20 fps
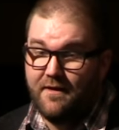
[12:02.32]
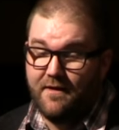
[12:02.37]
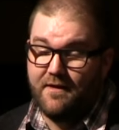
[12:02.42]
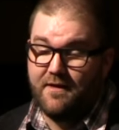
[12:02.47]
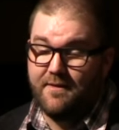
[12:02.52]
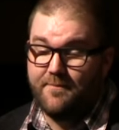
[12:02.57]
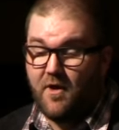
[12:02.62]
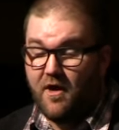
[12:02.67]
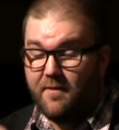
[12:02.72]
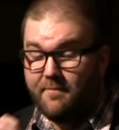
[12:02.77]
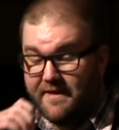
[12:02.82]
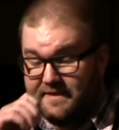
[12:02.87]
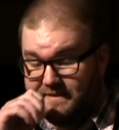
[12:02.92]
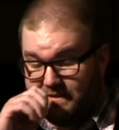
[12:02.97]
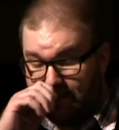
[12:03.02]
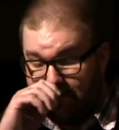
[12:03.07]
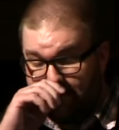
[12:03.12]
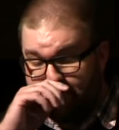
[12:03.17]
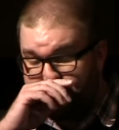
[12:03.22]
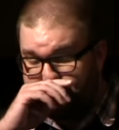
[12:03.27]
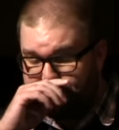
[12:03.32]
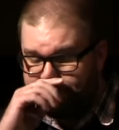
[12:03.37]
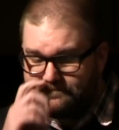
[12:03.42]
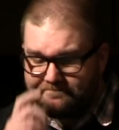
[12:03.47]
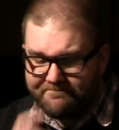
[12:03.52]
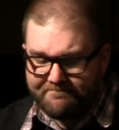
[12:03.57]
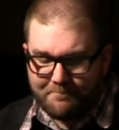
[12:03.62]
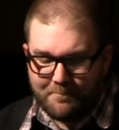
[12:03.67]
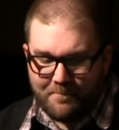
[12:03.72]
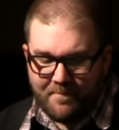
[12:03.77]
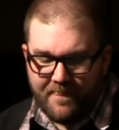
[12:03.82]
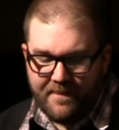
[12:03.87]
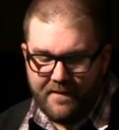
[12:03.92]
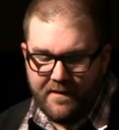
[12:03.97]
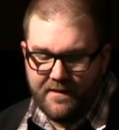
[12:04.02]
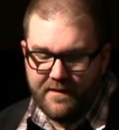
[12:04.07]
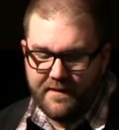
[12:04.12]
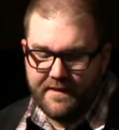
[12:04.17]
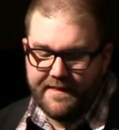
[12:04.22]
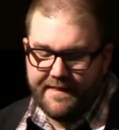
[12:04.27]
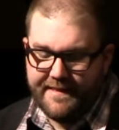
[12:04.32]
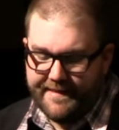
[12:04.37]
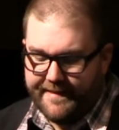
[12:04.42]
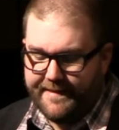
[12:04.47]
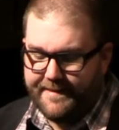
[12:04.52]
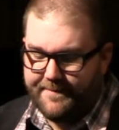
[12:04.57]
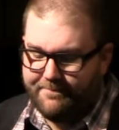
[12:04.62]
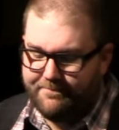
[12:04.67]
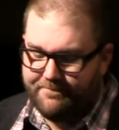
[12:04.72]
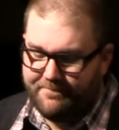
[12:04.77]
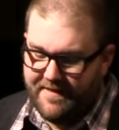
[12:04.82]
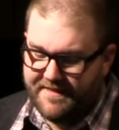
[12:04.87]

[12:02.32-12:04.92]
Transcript: um, on my site a,